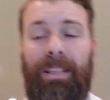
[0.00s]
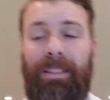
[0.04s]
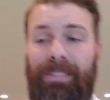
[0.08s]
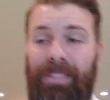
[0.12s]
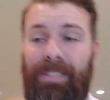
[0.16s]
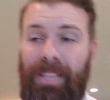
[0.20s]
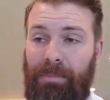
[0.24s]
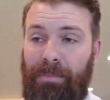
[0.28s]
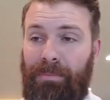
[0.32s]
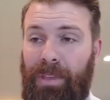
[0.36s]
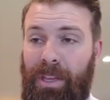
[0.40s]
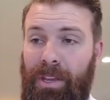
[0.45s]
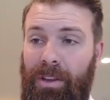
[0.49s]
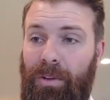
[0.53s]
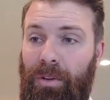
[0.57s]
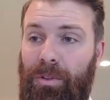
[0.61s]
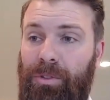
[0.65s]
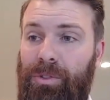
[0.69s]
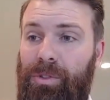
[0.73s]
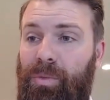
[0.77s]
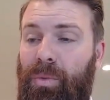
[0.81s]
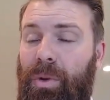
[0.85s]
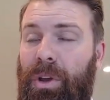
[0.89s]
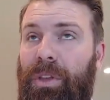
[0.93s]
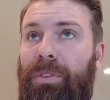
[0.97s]
Same thing
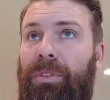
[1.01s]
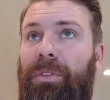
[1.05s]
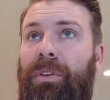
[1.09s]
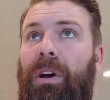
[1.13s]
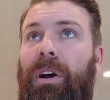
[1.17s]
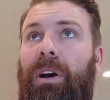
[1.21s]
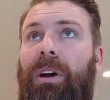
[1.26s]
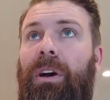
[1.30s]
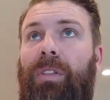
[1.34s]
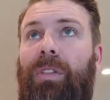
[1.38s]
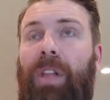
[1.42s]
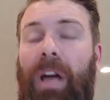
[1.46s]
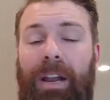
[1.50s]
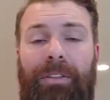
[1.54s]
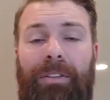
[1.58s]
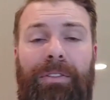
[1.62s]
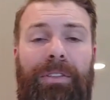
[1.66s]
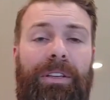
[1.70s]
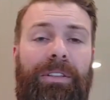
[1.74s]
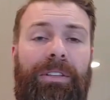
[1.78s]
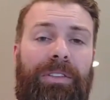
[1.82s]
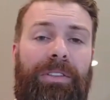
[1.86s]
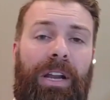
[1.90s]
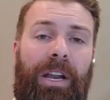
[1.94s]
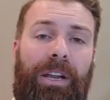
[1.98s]
goes with a lot of
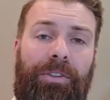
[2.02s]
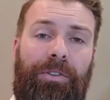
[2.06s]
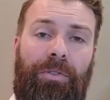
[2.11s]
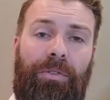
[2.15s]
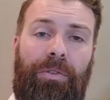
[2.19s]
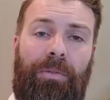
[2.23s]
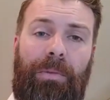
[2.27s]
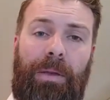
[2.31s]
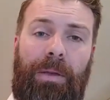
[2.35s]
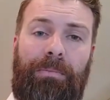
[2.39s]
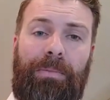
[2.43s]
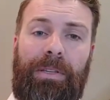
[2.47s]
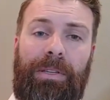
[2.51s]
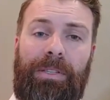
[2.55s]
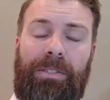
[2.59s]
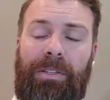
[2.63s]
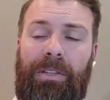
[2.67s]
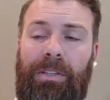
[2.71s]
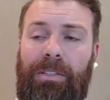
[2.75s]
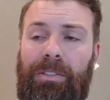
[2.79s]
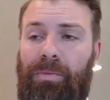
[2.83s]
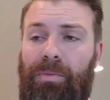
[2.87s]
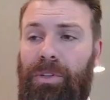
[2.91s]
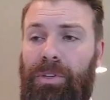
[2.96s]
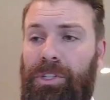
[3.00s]
things that I do in my
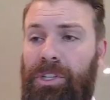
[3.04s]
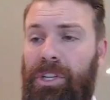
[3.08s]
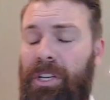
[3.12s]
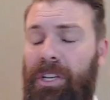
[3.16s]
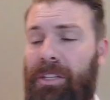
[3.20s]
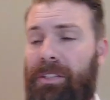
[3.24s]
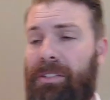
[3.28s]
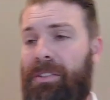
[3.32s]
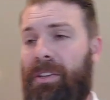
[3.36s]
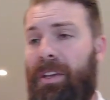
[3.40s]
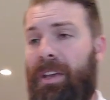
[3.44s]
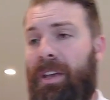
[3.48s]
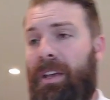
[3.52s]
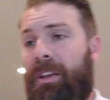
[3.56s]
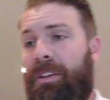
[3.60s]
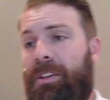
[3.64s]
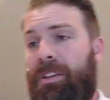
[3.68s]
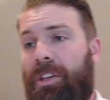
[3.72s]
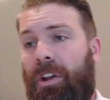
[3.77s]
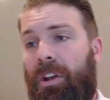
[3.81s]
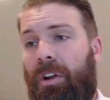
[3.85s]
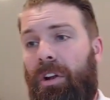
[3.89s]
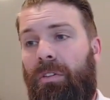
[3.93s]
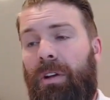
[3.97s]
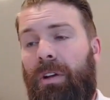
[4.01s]
business, which is,
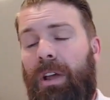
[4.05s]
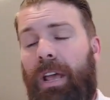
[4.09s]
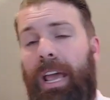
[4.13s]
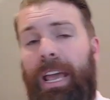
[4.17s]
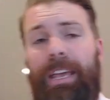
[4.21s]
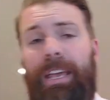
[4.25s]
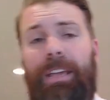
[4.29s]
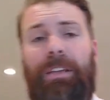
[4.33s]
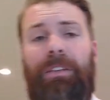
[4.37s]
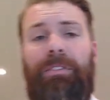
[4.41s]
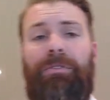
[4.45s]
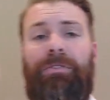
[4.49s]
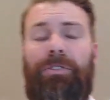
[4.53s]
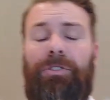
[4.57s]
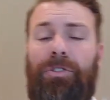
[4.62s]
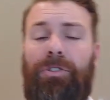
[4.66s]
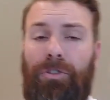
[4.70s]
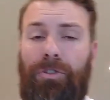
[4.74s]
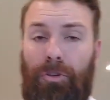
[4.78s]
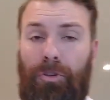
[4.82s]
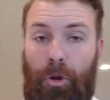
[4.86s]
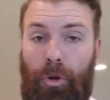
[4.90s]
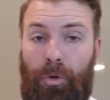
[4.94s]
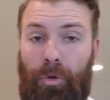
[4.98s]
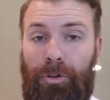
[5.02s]
you know, hey, there's
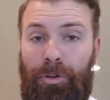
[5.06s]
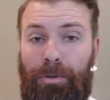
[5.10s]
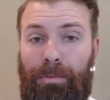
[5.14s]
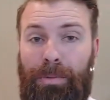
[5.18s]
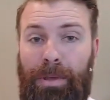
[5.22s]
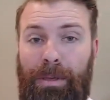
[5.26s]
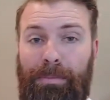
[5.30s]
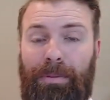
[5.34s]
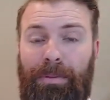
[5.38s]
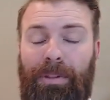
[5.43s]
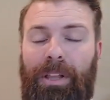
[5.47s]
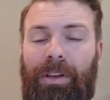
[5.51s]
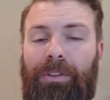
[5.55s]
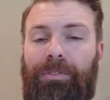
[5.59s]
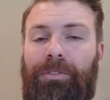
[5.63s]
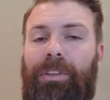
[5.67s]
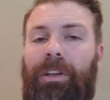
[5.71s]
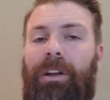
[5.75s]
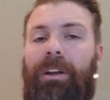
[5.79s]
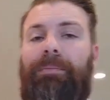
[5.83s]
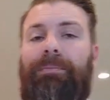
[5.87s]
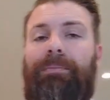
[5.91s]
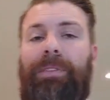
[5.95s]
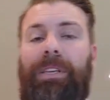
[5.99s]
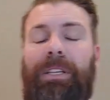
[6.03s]
no good people out
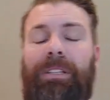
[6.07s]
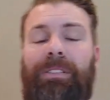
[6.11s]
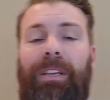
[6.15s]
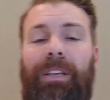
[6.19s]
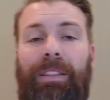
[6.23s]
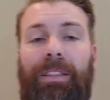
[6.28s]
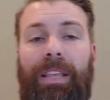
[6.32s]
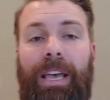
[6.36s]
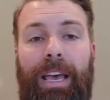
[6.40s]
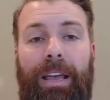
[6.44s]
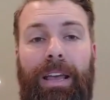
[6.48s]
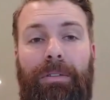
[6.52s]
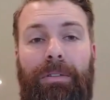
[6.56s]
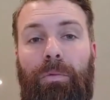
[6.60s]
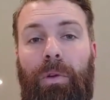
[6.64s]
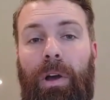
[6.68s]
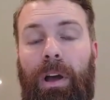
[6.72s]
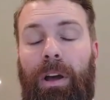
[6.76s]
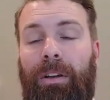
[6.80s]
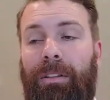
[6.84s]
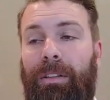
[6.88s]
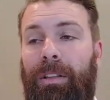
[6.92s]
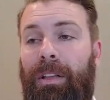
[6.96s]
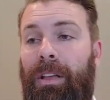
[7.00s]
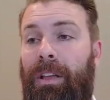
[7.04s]
there, things like that.
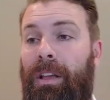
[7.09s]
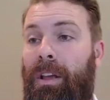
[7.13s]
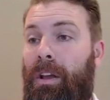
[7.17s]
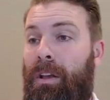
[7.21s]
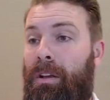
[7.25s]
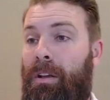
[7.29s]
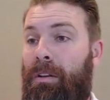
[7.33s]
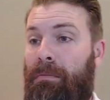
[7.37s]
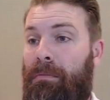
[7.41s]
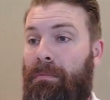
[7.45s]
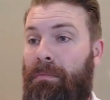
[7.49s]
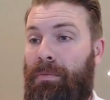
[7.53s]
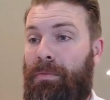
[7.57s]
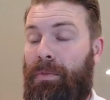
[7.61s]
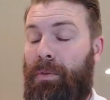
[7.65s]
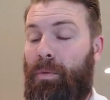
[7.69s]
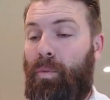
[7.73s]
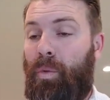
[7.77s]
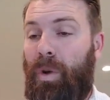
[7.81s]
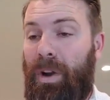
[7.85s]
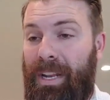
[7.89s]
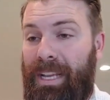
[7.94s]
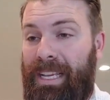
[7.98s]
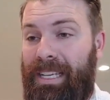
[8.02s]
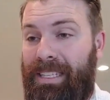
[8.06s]
Well,
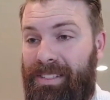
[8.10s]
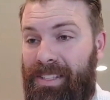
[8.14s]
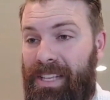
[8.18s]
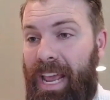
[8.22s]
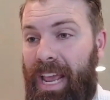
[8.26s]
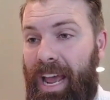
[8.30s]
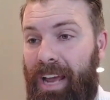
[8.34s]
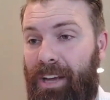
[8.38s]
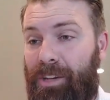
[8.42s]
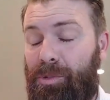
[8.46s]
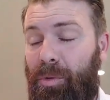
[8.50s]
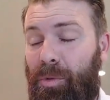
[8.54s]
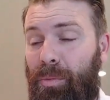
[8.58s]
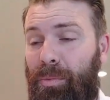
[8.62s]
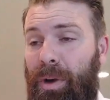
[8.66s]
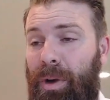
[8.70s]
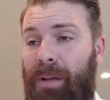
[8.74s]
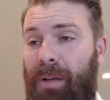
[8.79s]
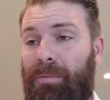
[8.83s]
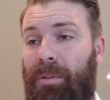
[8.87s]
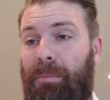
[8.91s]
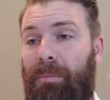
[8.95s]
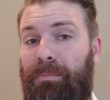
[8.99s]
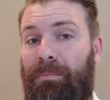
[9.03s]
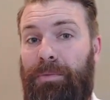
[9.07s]
what is the actual
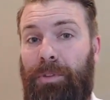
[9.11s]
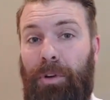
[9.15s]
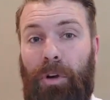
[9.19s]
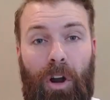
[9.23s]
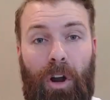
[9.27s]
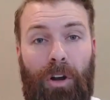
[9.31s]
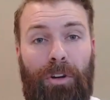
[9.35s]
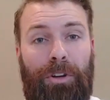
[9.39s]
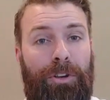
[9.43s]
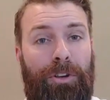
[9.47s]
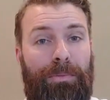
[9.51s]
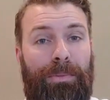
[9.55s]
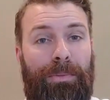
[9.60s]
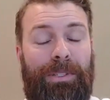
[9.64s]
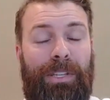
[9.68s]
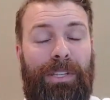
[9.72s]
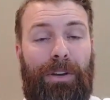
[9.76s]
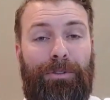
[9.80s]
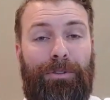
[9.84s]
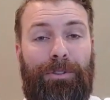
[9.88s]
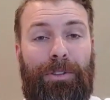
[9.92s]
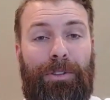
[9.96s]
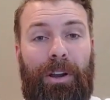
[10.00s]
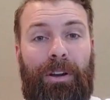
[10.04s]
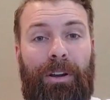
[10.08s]
problem? There are humans
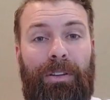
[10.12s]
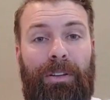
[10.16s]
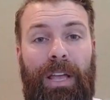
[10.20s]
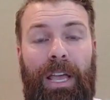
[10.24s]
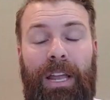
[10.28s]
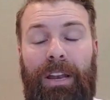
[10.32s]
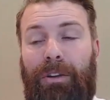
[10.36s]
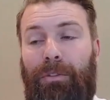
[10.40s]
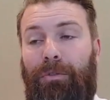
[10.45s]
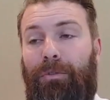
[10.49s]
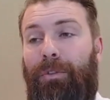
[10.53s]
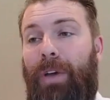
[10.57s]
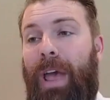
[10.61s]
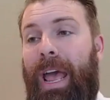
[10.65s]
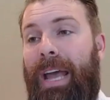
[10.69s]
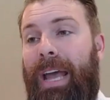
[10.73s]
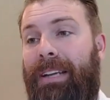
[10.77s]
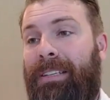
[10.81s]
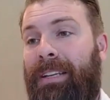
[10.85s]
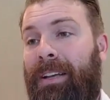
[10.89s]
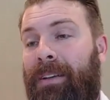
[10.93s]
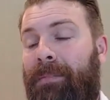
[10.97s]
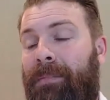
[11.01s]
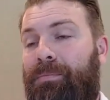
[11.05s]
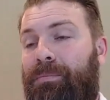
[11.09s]
out there. And in
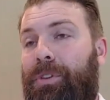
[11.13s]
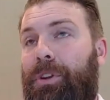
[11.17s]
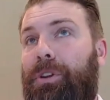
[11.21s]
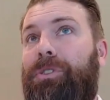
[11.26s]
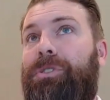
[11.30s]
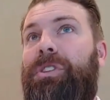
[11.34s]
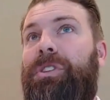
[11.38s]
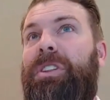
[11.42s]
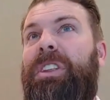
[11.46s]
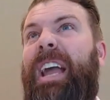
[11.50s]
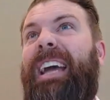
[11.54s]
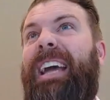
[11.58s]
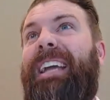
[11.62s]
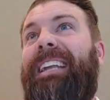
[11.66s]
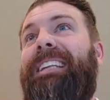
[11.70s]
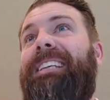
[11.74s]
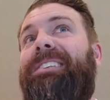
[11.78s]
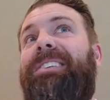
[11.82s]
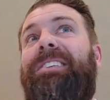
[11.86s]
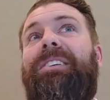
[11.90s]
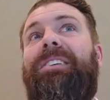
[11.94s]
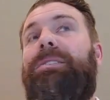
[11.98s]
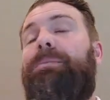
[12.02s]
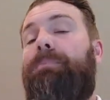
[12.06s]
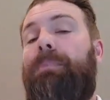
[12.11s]
fact, there's
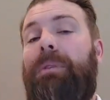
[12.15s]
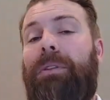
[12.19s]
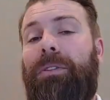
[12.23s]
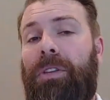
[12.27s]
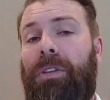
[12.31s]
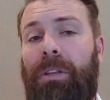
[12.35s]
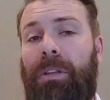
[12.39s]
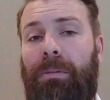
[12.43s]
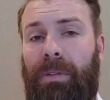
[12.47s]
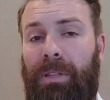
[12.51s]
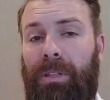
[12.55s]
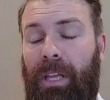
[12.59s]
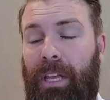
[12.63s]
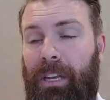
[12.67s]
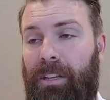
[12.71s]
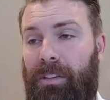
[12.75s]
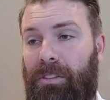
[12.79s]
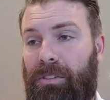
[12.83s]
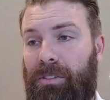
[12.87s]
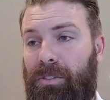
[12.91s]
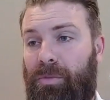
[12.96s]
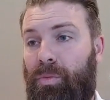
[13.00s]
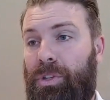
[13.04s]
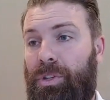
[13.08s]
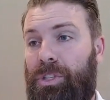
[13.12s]
96 million
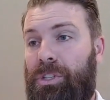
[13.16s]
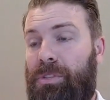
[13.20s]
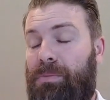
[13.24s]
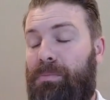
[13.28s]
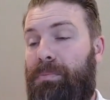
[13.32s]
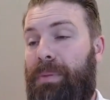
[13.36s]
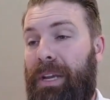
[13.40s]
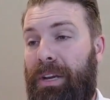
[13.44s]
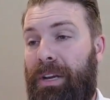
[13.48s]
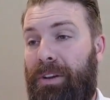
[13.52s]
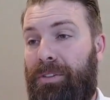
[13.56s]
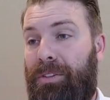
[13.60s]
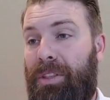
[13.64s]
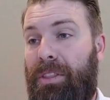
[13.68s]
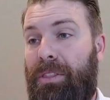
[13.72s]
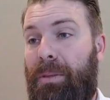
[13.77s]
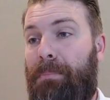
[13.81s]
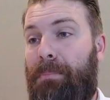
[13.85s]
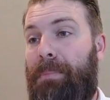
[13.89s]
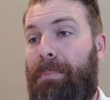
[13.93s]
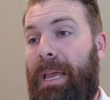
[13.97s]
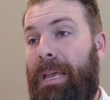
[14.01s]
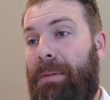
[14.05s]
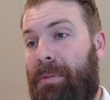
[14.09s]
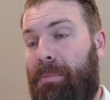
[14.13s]
millennials, which is bigger than the
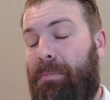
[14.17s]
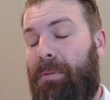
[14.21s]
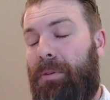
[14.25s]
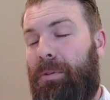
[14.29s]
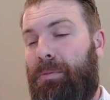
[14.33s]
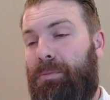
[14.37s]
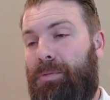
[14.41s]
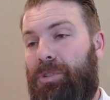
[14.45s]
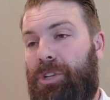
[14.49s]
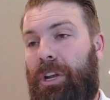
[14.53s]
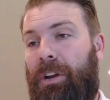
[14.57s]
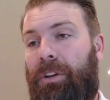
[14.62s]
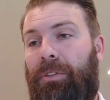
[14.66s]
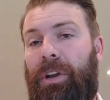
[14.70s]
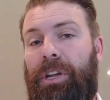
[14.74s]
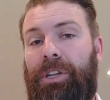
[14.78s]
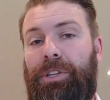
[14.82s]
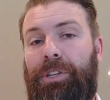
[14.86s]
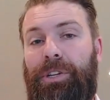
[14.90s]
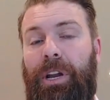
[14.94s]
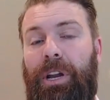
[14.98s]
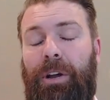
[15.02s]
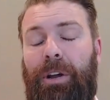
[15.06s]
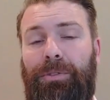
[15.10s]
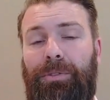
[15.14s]
baby boom
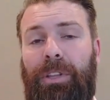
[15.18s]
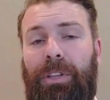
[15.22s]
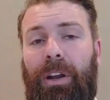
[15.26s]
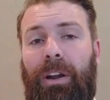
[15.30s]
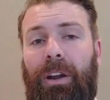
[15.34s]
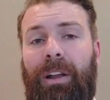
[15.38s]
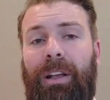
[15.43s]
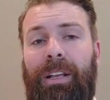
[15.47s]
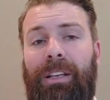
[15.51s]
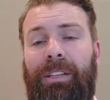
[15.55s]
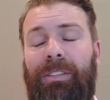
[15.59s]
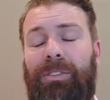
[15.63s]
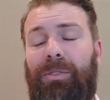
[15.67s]
generation out there.